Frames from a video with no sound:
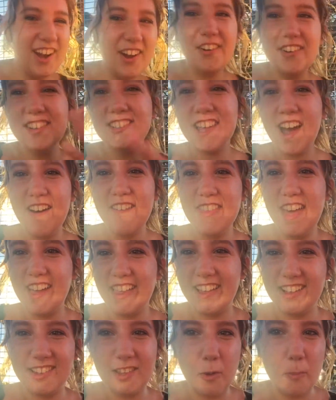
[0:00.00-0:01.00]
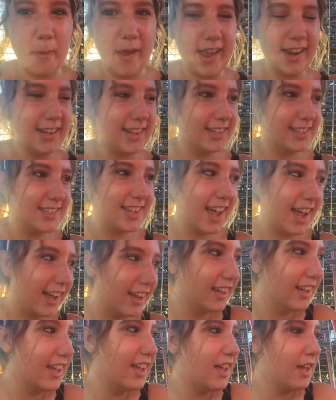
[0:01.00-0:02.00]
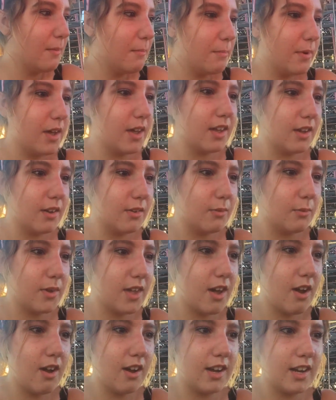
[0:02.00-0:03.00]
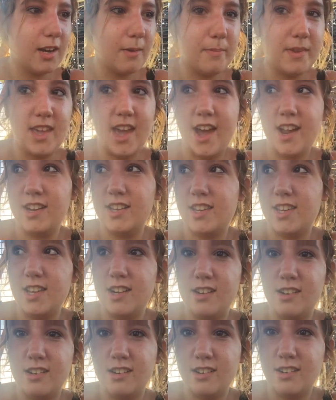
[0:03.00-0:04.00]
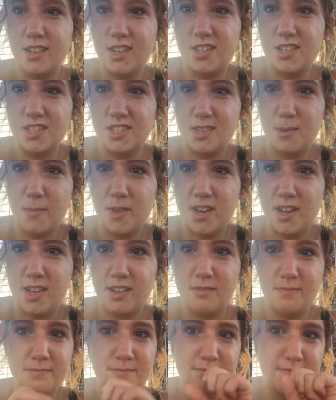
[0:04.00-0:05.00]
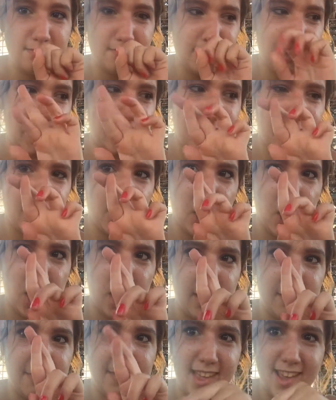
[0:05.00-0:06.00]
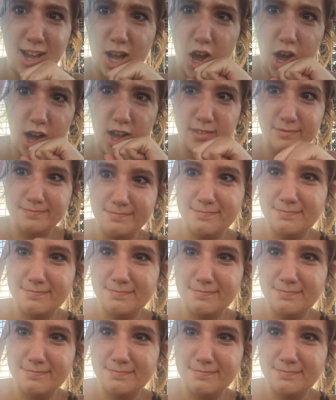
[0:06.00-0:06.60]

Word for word: I always have that like little panic attack. But we are gonna be out of here in just a minute. Thank God. Thank God.